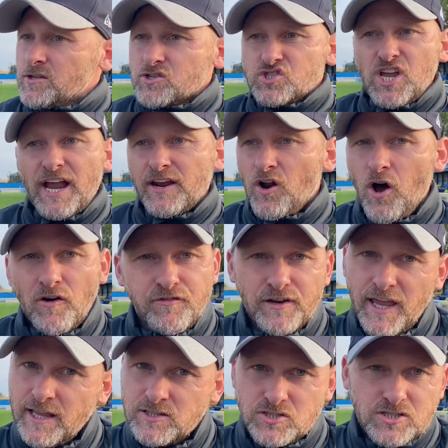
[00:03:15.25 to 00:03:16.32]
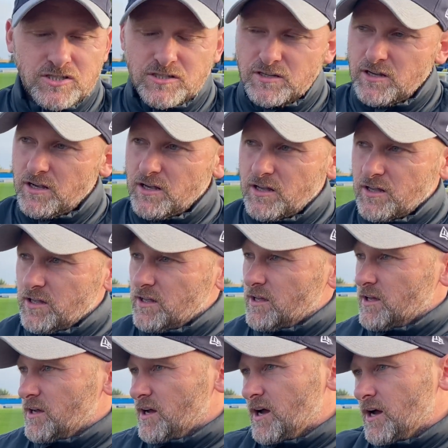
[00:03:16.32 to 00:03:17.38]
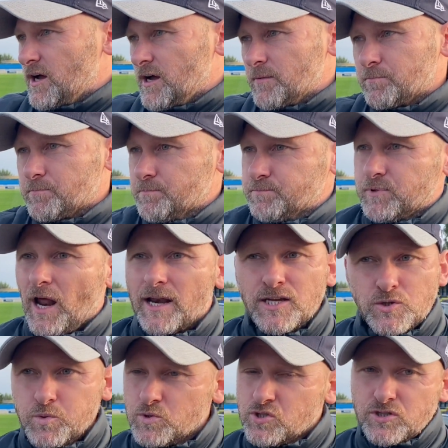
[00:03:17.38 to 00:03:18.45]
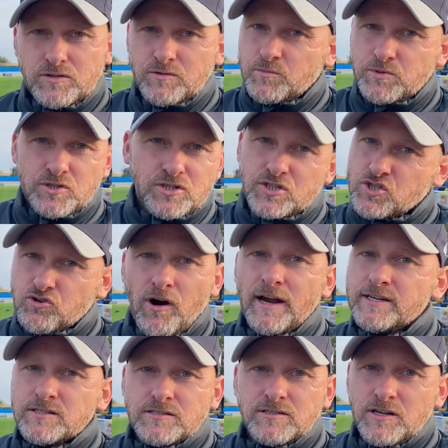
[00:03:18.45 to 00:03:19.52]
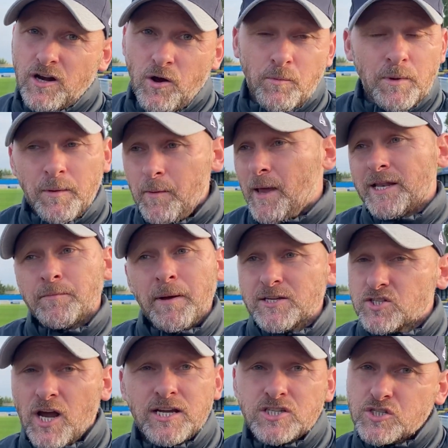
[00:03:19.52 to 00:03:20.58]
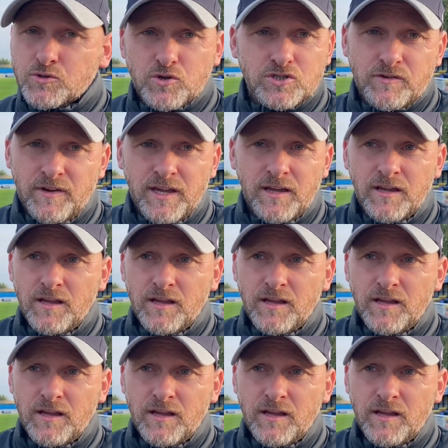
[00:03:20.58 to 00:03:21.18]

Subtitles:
Second half against Dulwich was a disgrace. We had to make changes because of it.